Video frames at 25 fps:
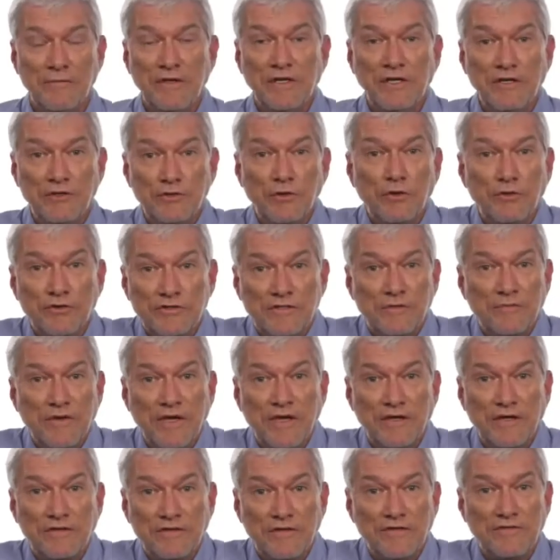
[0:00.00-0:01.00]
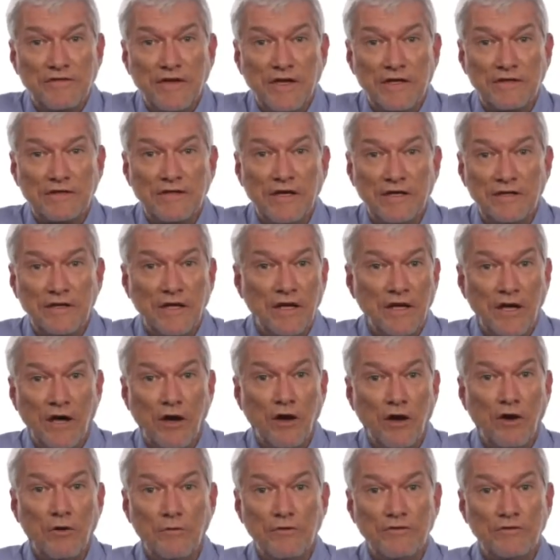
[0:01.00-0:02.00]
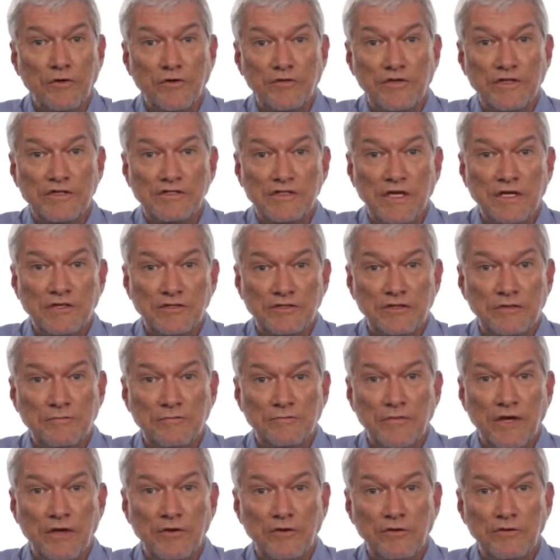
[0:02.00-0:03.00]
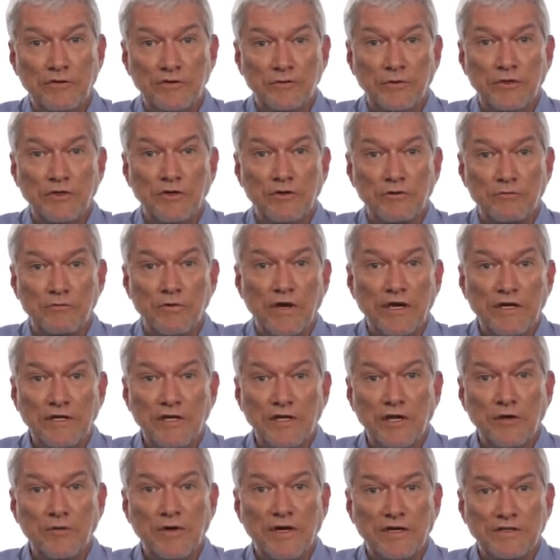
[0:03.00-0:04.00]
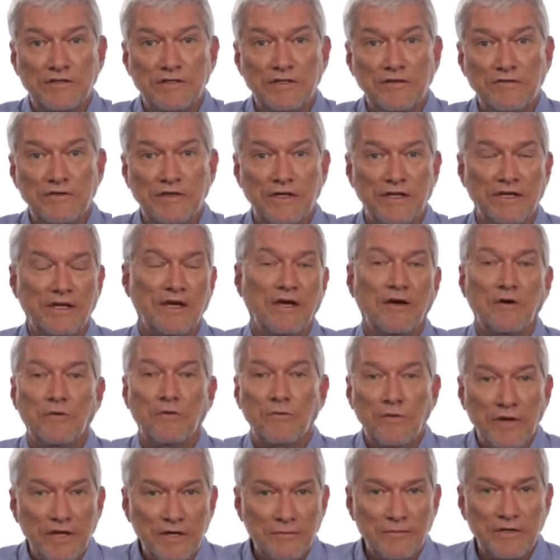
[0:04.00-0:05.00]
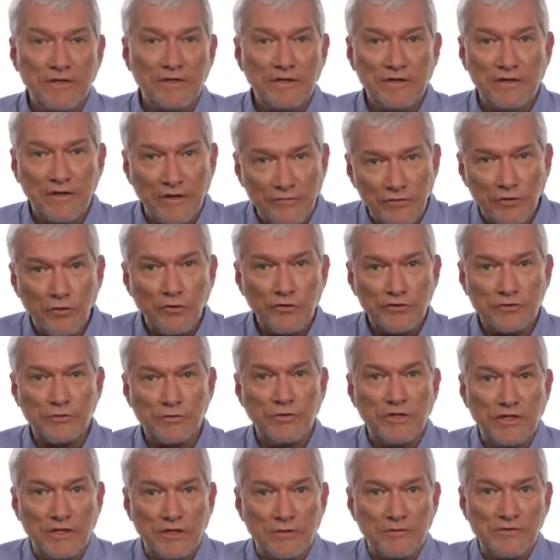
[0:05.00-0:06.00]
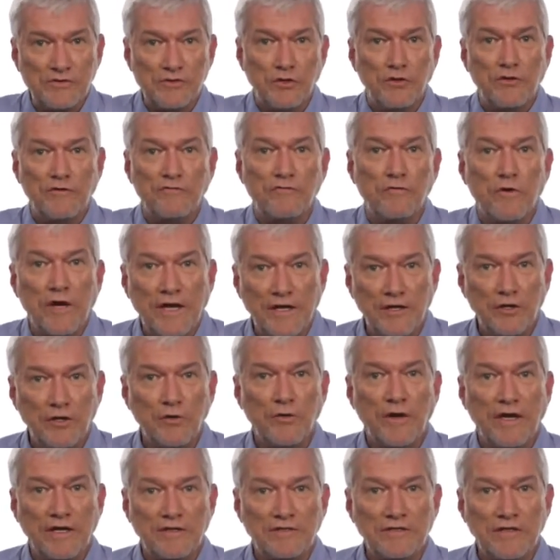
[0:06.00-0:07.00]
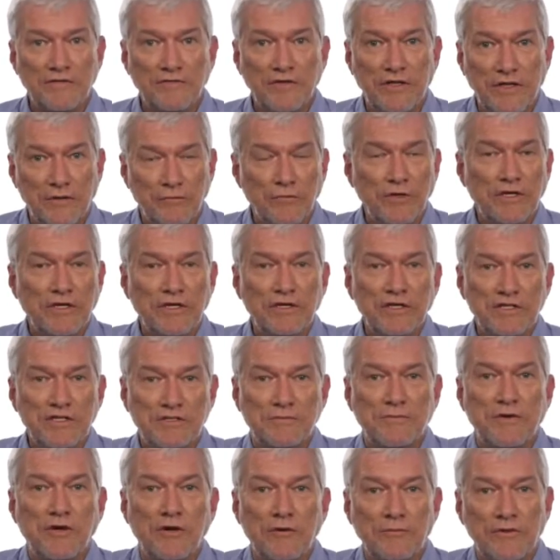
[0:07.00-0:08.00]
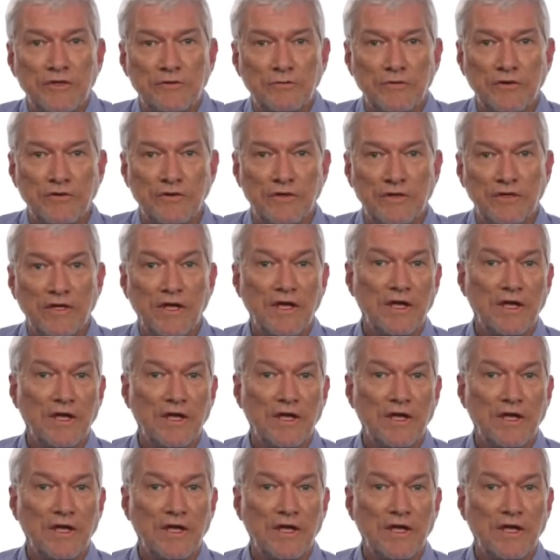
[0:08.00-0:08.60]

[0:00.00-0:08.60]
mean, he talks about the fact that, oh, we've got these ancient bones, we've got radioactivity. Wait a minute, of course we can observe radioactivity and we can experiment with it.